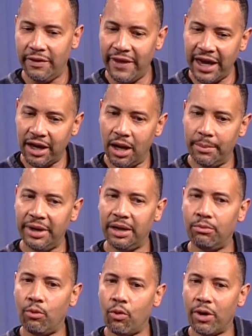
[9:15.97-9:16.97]
They come
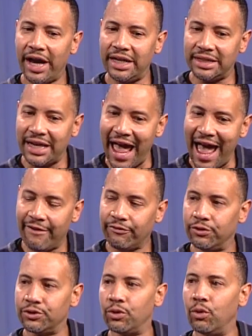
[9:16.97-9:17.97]
in more as an
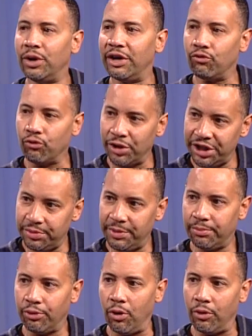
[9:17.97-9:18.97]
after, school
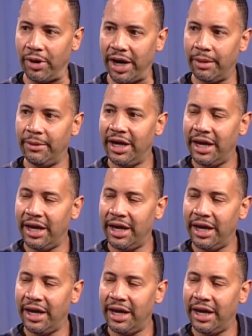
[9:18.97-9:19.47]
enrichment program.